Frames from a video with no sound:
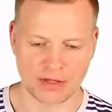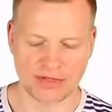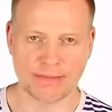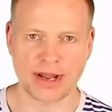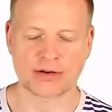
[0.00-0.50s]

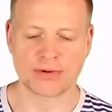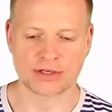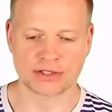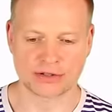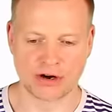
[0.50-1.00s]
The
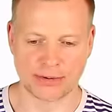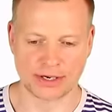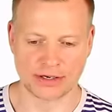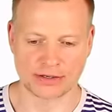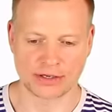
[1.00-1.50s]
background
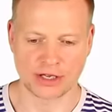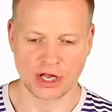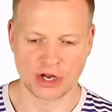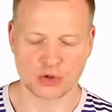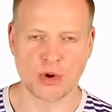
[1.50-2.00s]
story.
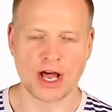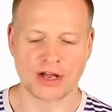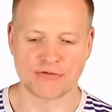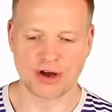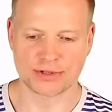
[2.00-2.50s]
You are
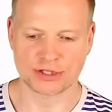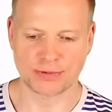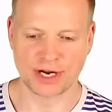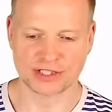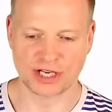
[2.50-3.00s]
a forest
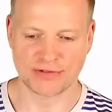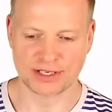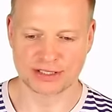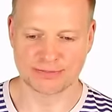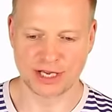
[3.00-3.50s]
ranger and were
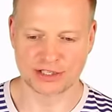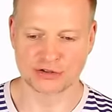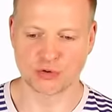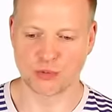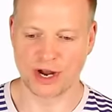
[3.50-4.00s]
dispatched
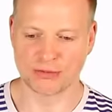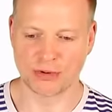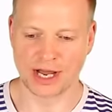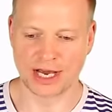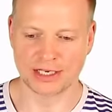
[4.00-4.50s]
to
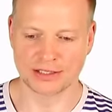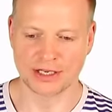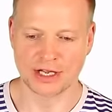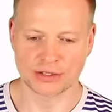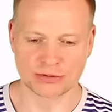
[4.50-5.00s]
Redrock Island
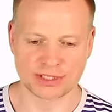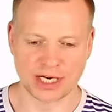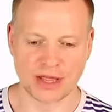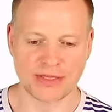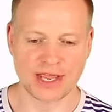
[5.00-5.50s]
to
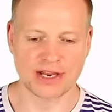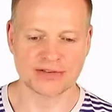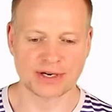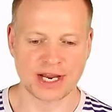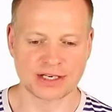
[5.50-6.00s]
study the
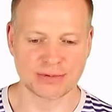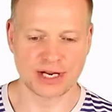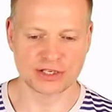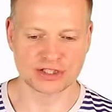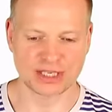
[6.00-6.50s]
intricate
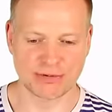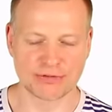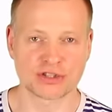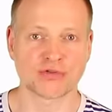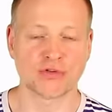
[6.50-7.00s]
relationship of
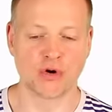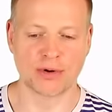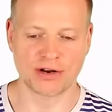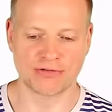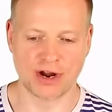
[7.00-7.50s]
its
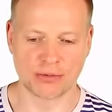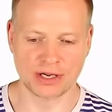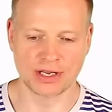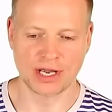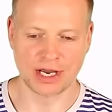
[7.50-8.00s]
flora and
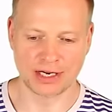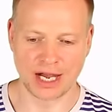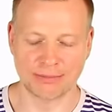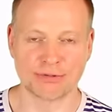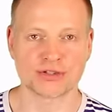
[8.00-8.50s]
fauna and
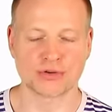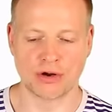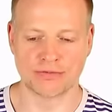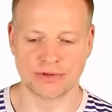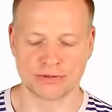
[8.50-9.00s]
help
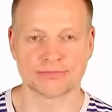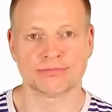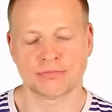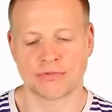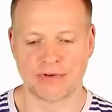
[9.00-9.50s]
preserve it.
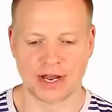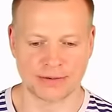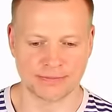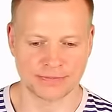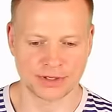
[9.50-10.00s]
Fine.